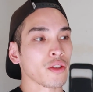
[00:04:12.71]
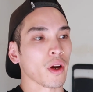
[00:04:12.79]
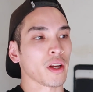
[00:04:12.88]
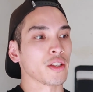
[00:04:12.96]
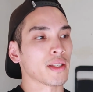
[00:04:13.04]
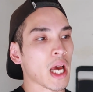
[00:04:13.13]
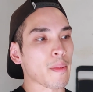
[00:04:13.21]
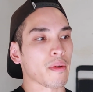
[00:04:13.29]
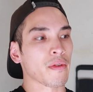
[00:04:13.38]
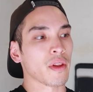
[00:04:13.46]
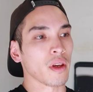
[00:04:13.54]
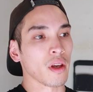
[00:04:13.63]
so I can just tap
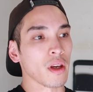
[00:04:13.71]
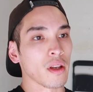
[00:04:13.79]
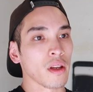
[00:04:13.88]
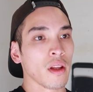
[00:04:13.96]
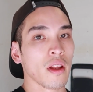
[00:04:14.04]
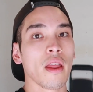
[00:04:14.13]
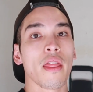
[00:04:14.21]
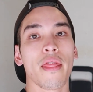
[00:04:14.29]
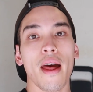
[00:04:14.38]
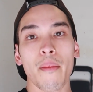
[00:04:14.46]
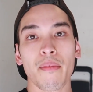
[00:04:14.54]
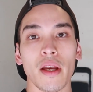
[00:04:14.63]
everything in.
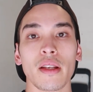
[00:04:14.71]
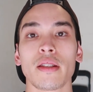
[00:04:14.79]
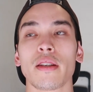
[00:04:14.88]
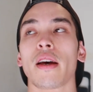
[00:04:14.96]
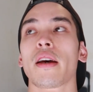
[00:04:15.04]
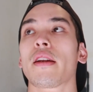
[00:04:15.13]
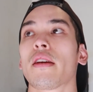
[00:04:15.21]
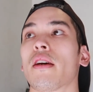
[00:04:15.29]
That being said,